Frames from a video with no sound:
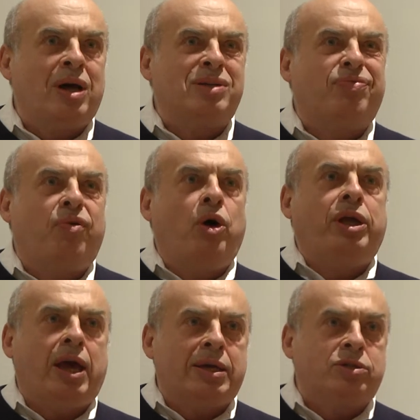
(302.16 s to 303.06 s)
us 4
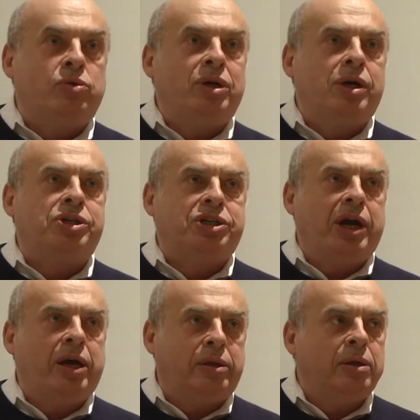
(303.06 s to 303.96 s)
years to
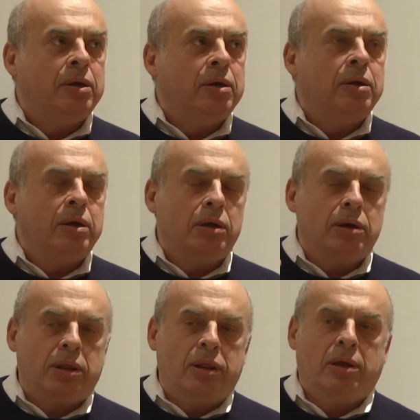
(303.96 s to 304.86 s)
negotiate
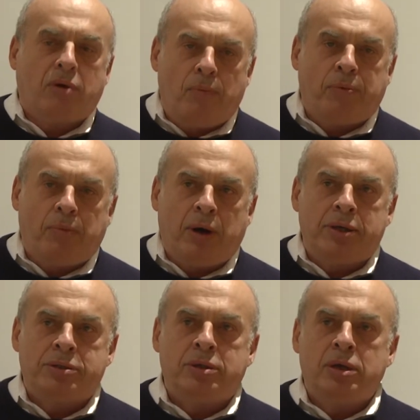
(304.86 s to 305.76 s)
the
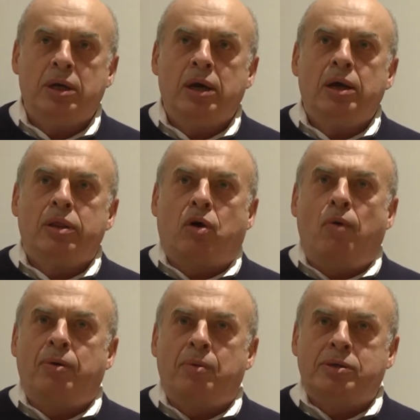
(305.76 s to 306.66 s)
compromise. The
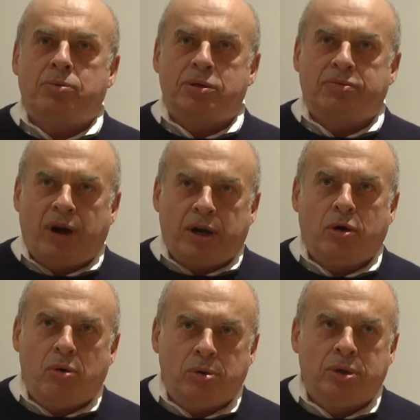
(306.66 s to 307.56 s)
compromise was very
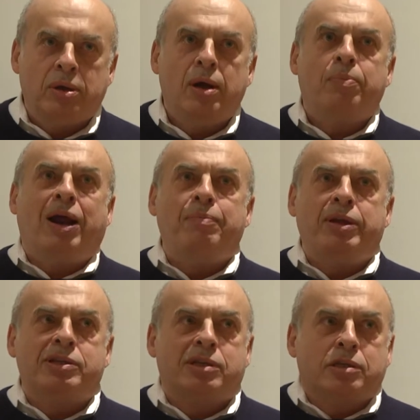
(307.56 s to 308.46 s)
good. Prime
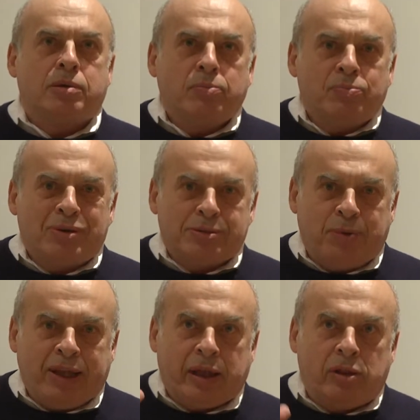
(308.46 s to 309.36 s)
Minister
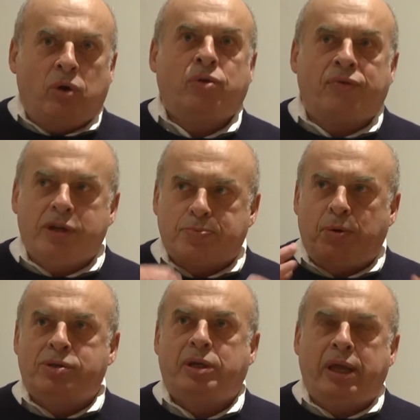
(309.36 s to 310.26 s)
spent a lot of his
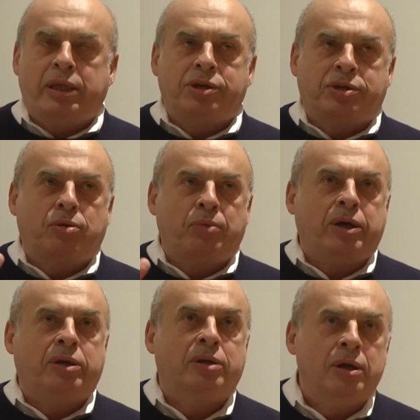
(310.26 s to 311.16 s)
personal energy to
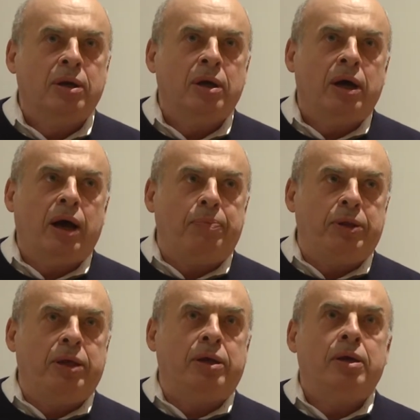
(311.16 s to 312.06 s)
make it
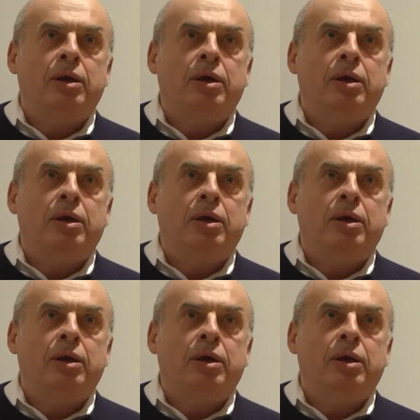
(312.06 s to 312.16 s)
happening.